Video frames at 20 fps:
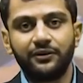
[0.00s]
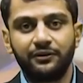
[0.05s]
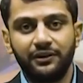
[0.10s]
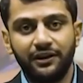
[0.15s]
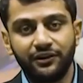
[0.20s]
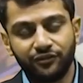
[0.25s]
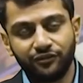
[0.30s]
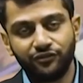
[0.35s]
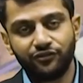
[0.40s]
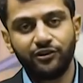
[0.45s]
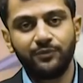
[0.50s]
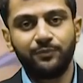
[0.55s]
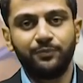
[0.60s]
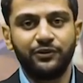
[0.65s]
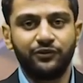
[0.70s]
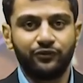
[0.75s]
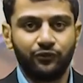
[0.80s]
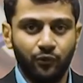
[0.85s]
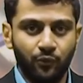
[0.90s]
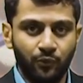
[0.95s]
our relationship
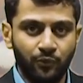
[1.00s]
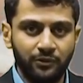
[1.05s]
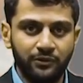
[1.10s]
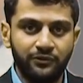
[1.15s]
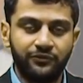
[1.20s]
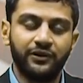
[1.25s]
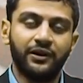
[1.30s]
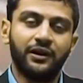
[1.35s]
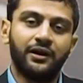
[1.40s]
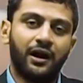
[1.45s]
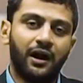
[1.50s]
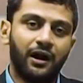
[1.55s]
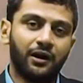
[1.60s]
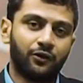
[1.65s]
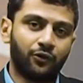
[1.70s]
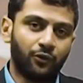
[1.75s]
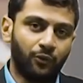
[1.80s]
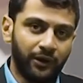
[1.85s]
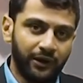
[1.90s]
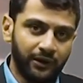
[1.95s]
with schools are
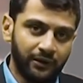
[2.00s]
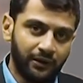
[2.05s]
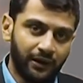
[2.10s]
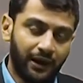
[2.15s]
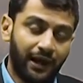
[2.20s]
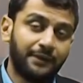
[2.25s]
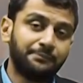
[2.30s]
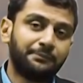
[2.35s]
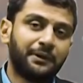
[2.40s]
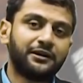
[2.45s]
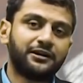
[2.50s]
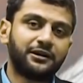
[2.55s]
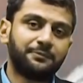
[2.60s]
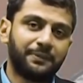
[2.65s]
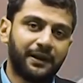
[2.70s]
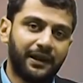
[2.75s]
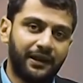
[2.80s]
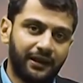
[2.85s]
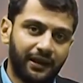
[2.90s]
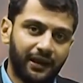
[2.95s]
growing and
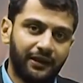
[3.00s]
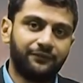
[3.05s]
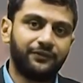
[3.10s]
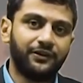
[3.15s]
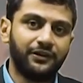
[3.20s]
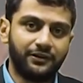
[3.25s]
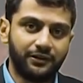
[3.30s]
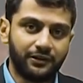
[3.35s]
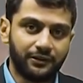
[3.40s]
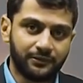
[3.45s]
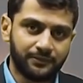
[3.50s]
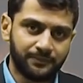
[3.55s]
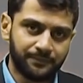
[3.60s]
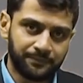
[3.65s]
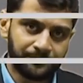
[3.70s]
multiplying every year.